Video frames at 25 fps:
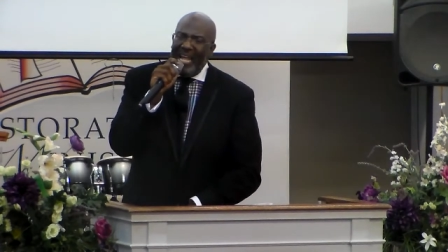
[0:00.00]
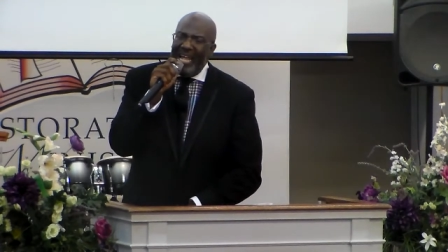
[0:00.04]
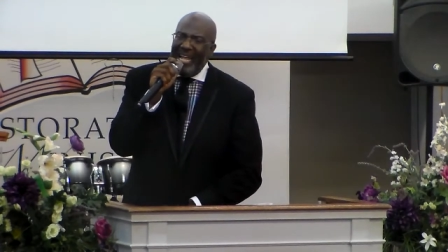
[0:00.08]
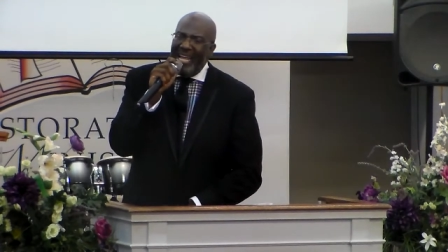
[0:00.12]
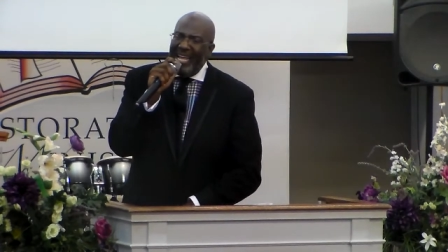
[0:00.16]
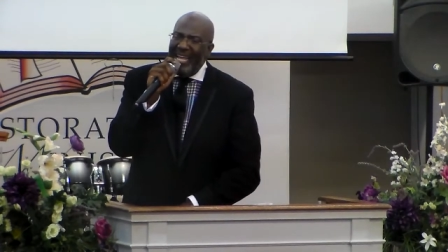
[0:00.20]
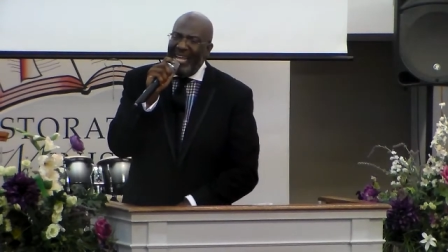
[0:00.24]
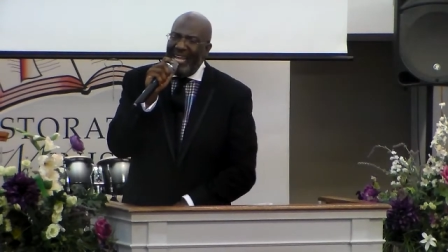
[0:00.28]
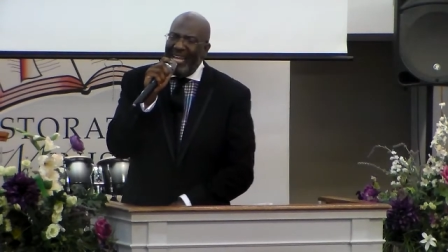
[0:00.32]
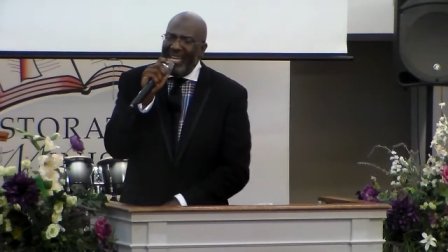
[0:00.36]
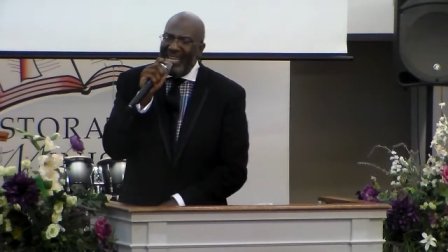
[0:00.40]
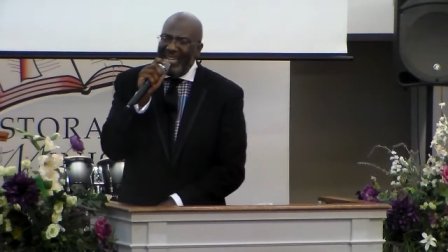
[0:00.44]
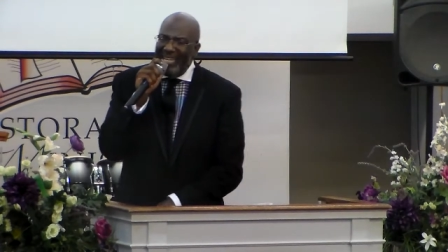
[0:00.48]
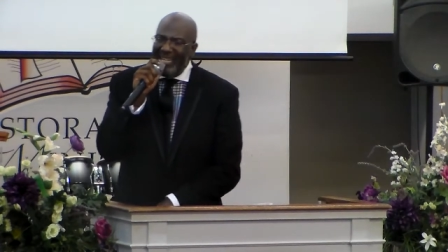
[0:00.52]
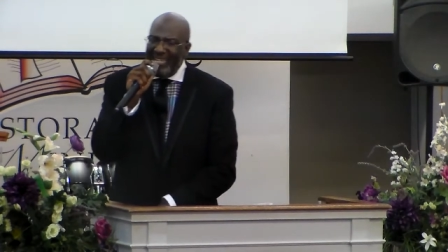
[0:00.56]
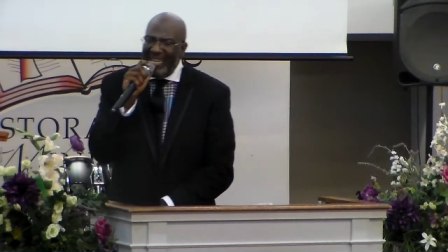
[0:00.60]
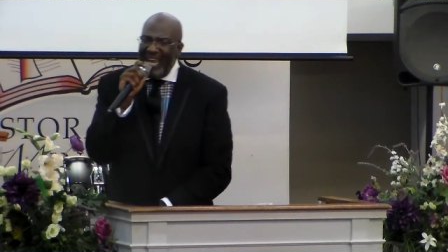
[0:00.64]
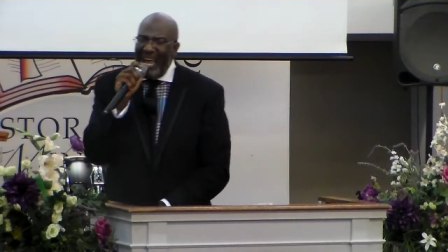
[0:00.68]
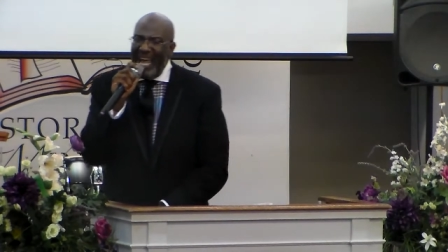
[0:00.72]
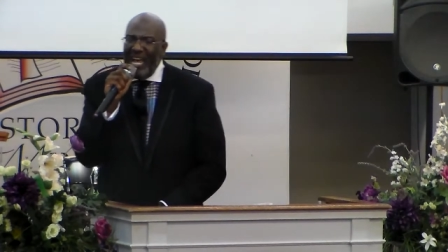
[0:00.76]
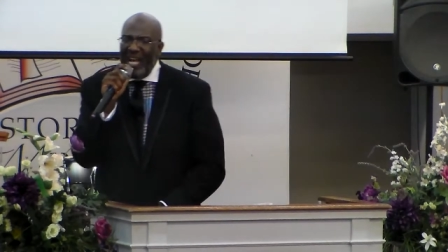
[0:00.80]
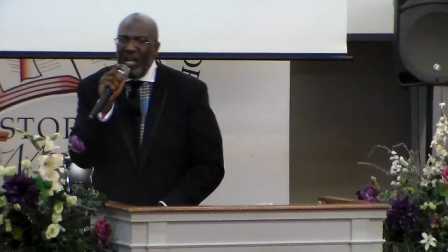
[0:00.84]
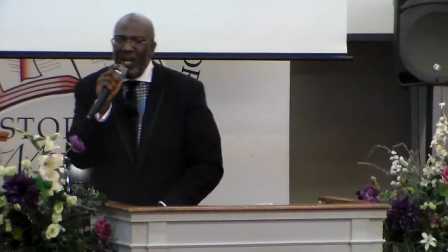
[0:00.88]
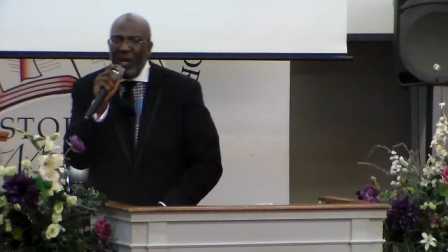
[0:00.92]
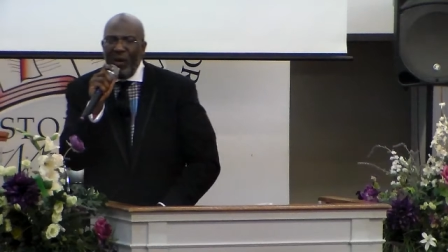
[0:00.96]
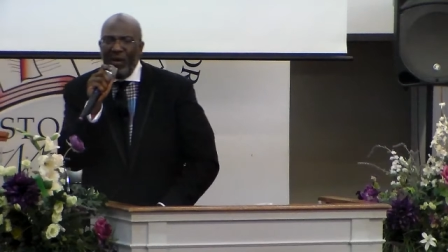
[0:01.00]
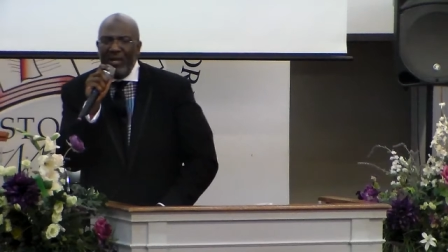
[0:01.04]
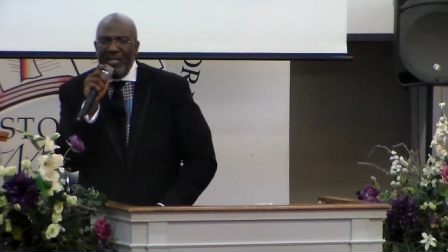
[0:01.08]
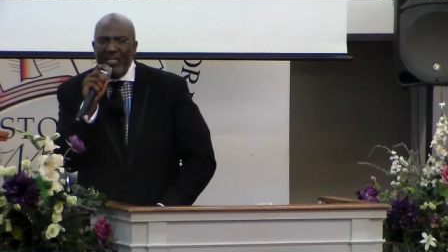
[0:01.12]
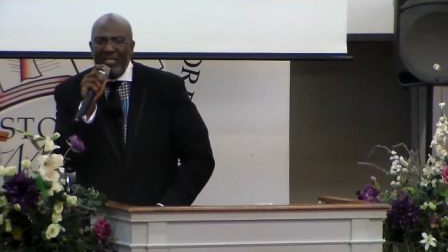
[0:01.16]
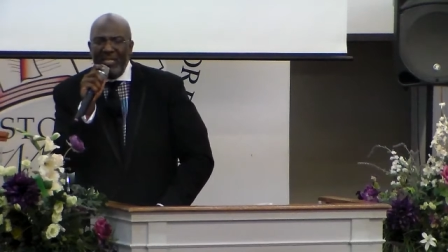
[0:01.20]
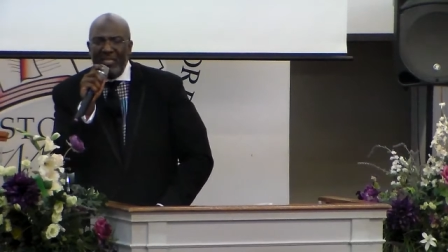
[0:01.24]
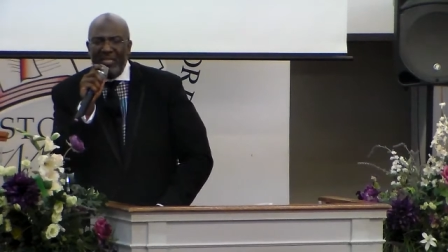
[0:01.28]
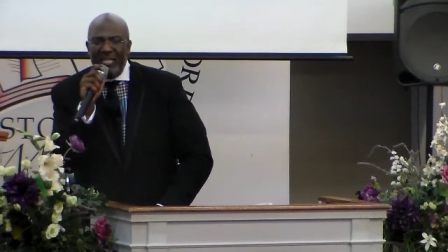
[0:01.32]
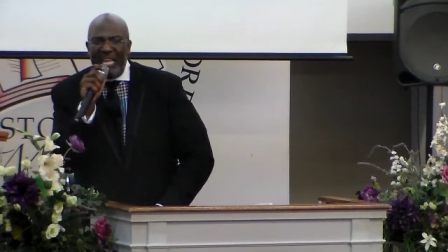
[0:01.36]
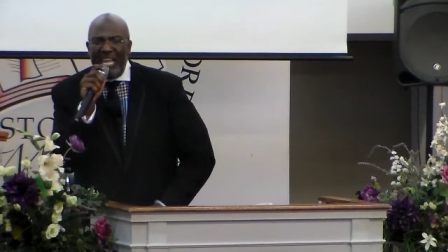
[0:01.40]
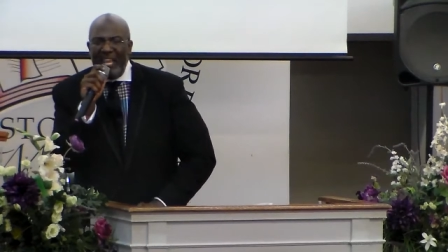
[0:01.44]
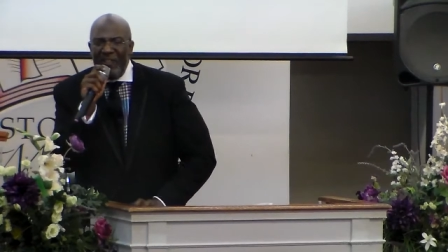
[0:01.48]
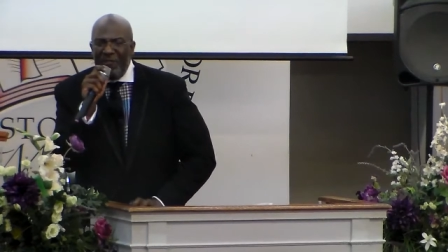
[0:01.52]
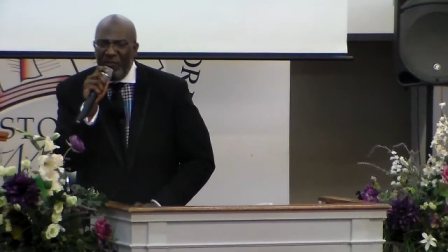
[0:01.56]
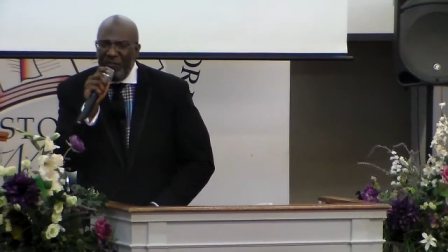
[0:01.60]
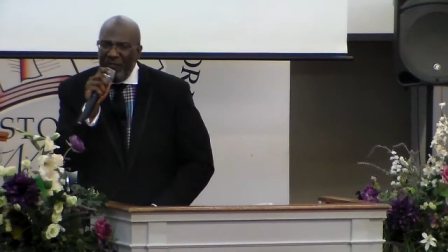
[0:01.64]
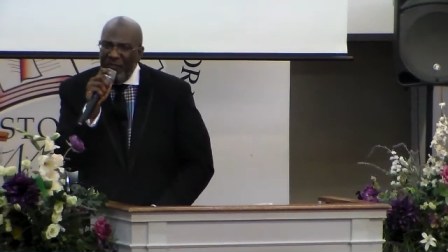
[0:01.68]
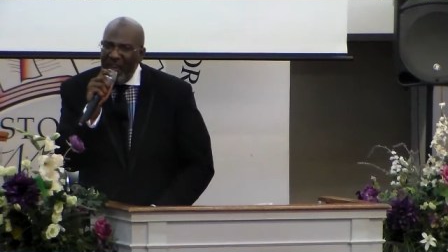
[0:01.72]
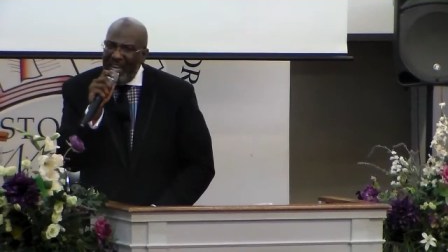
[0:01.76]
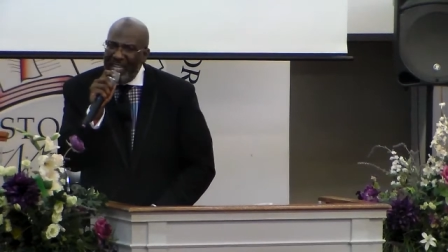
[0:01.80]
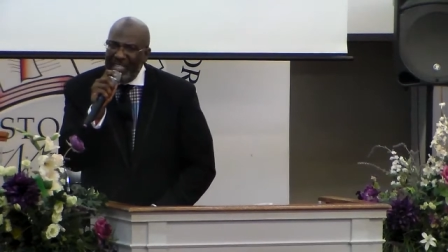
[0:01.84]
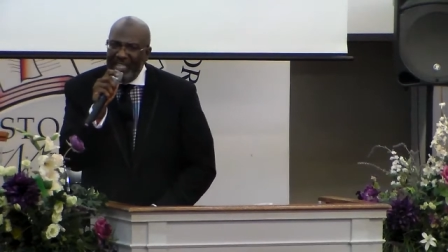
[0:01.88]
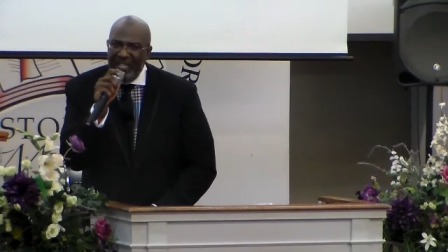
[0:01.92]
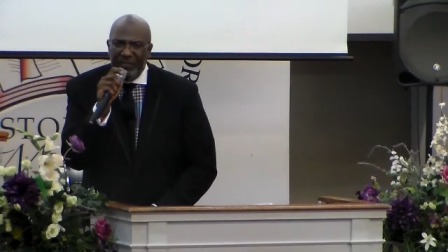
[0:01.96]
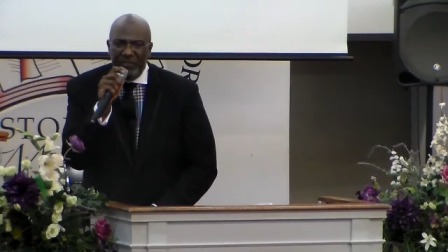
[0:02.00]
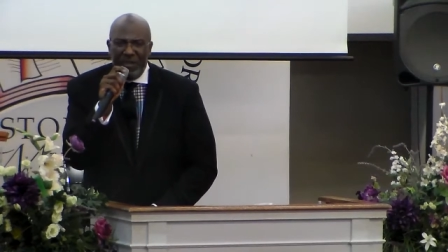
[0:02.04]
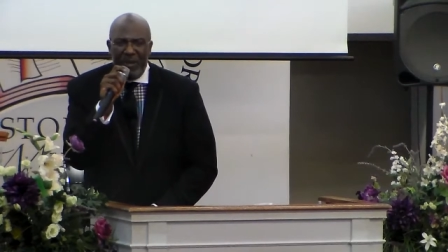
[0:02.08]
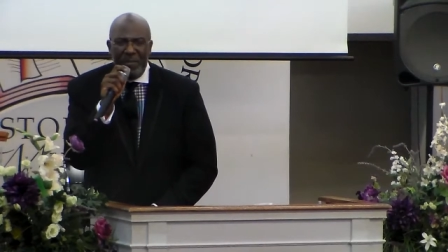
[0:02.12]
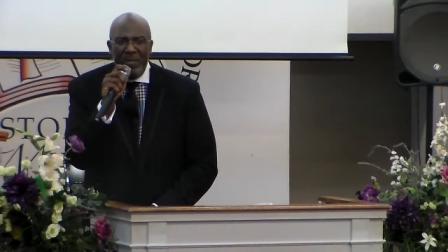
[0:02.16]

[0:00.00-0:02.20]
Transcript: and a dialogue is that effective